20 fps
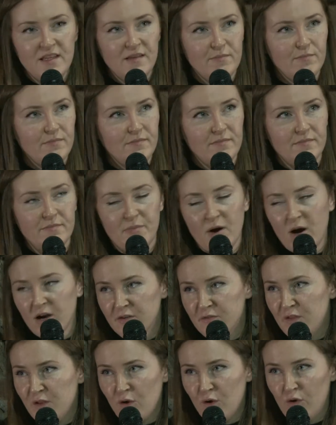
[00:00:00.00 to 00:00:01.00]
the
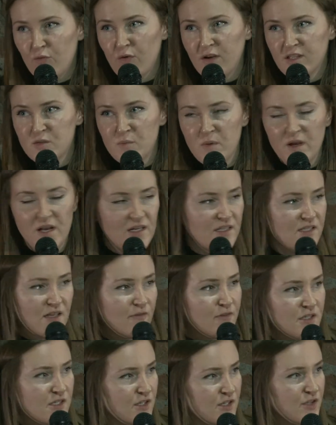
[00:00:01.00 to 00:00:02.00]
part of the alt-right's appeal is
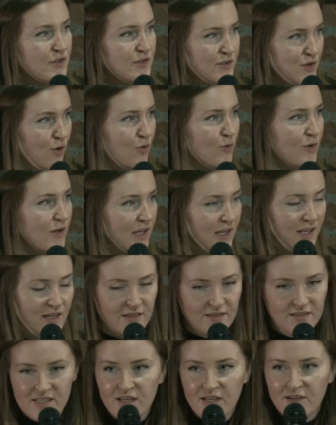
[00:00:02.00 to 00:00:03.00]
obviously just
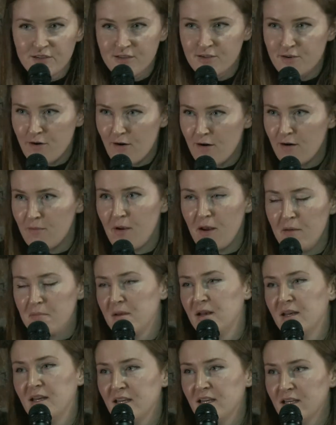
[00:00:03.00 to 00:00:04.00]
totally sinister, in my
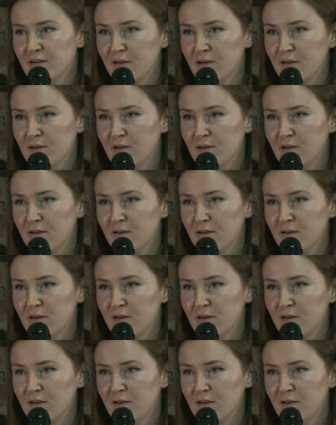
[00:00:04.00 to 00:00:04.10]
opinion.